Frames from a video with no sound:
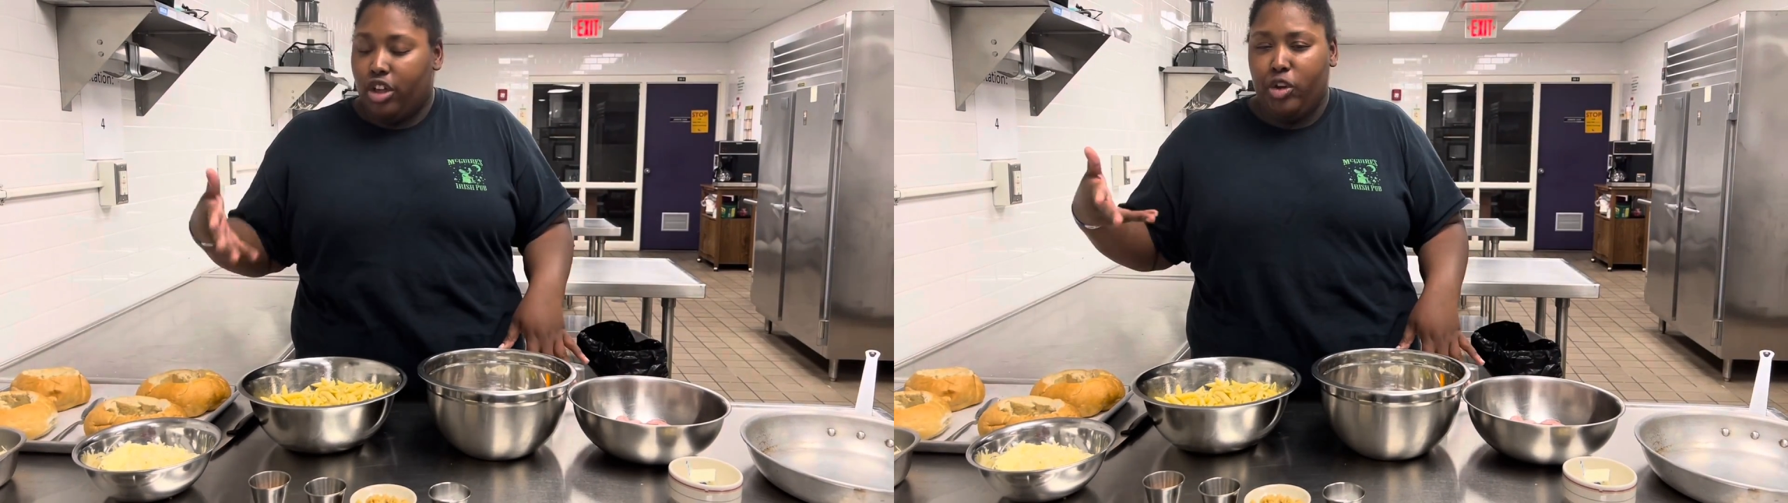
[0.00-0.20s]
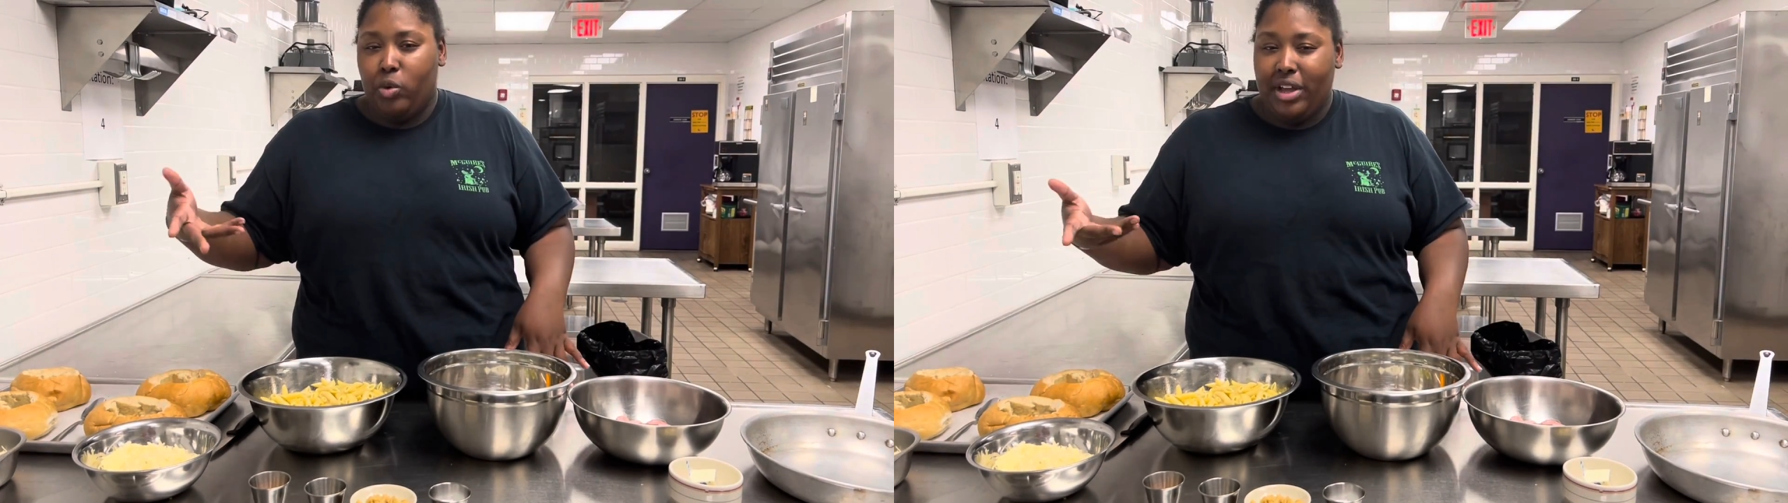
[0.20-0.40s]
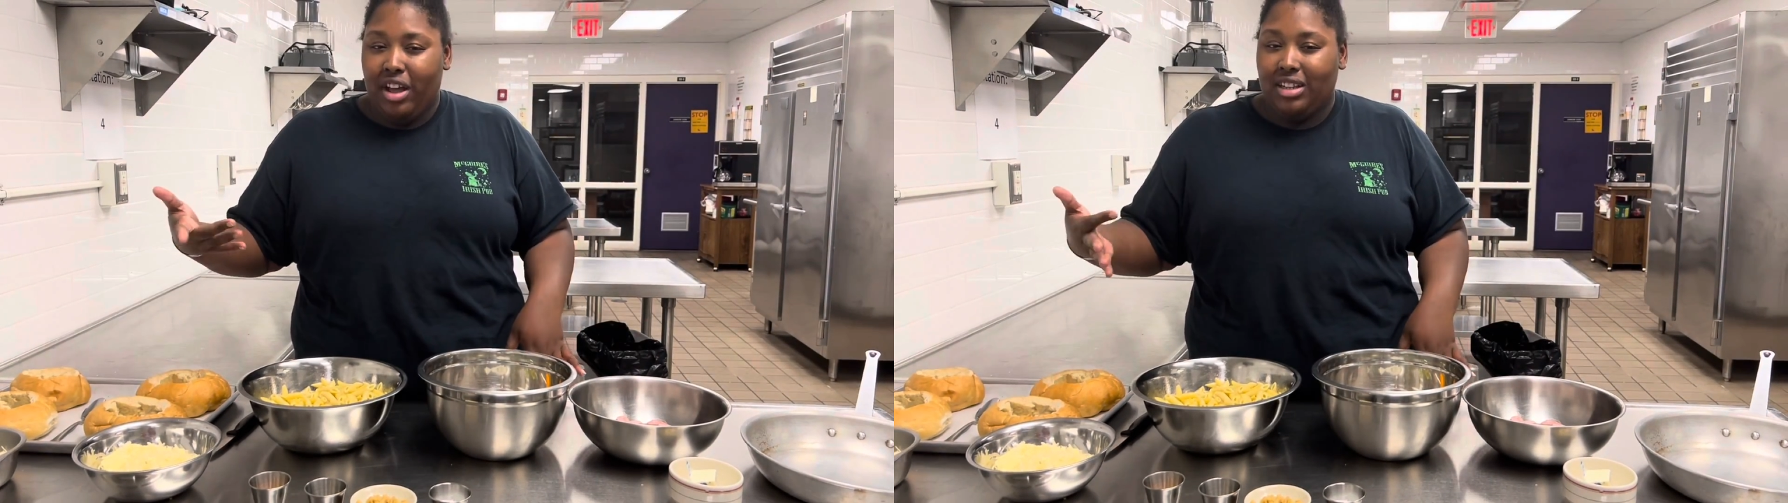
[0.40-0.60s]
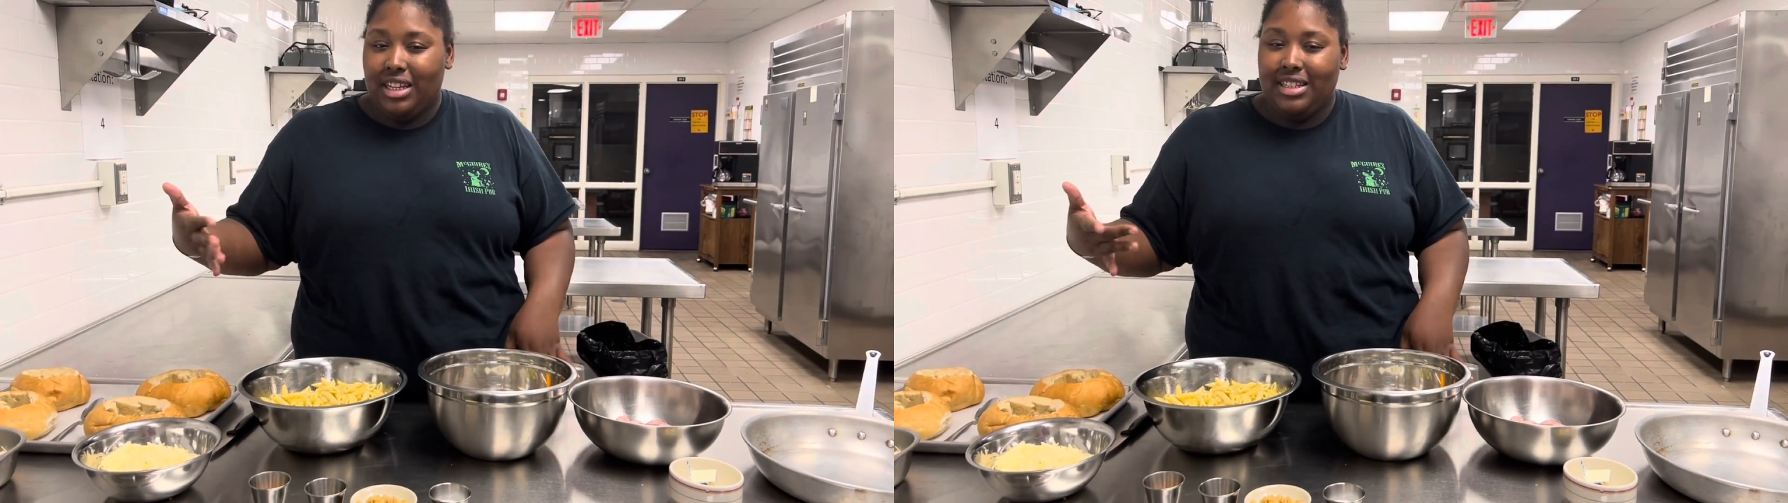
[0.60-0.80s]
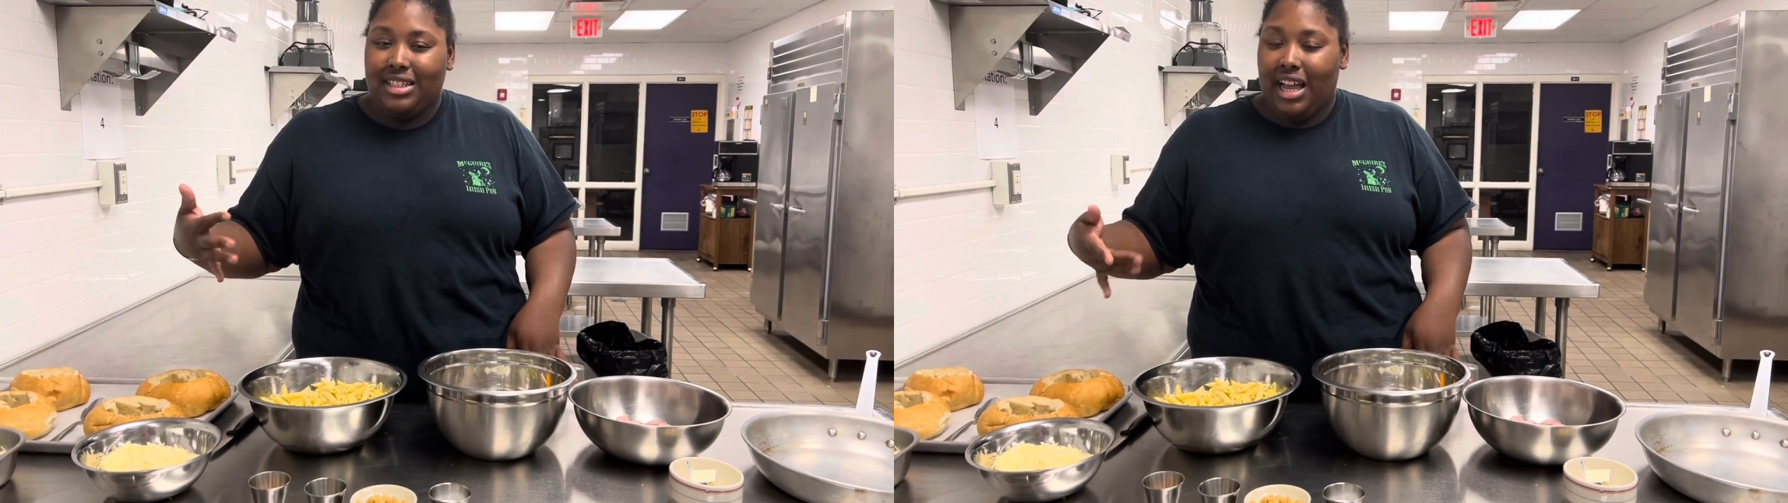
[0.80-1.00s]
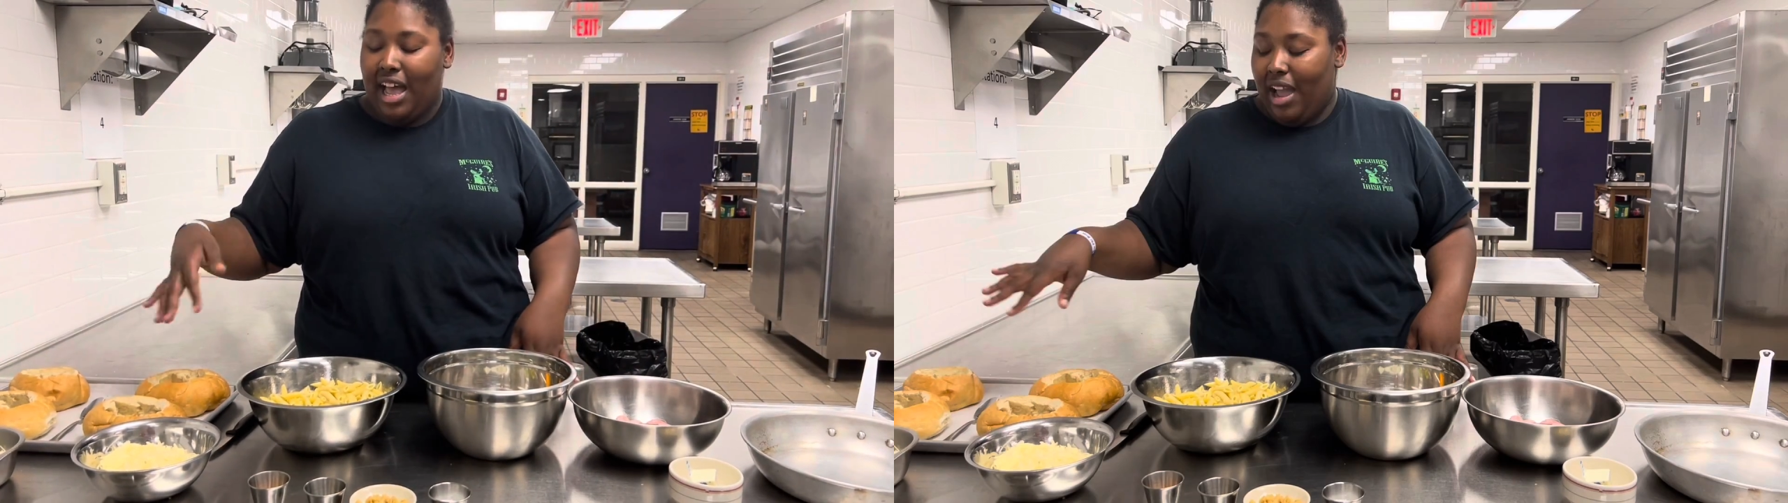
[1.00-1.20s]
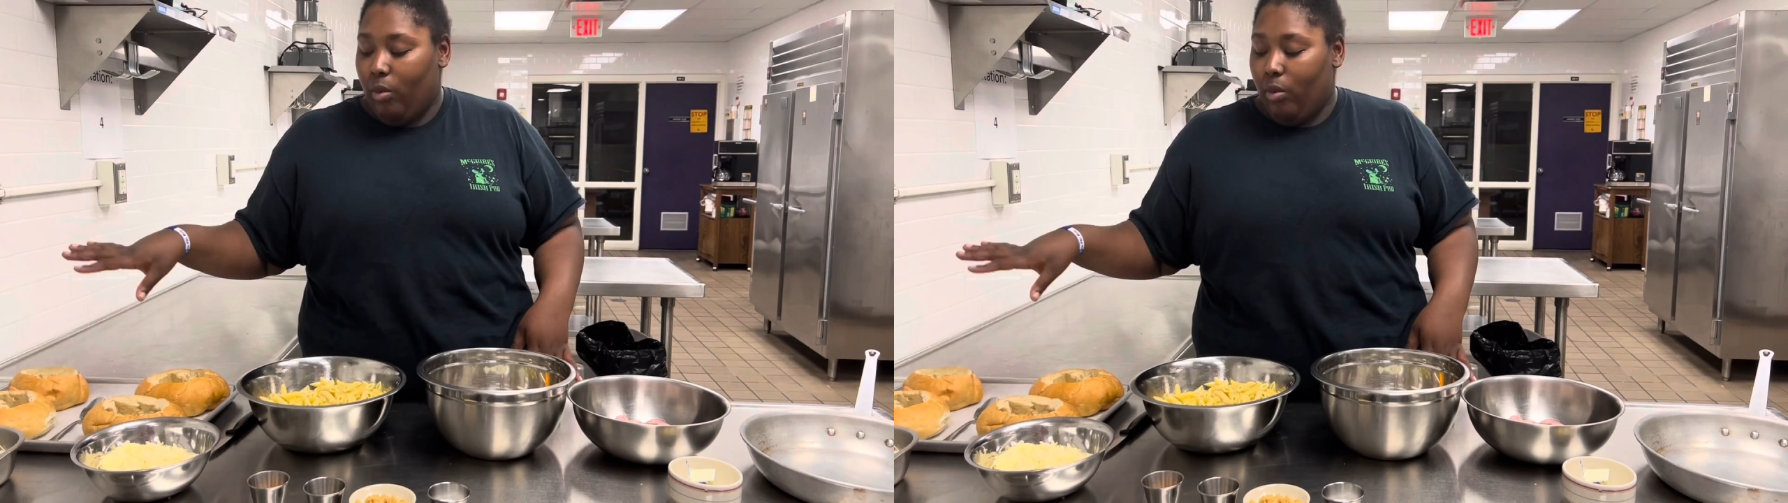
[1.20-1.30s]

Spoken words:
gooey on the inside.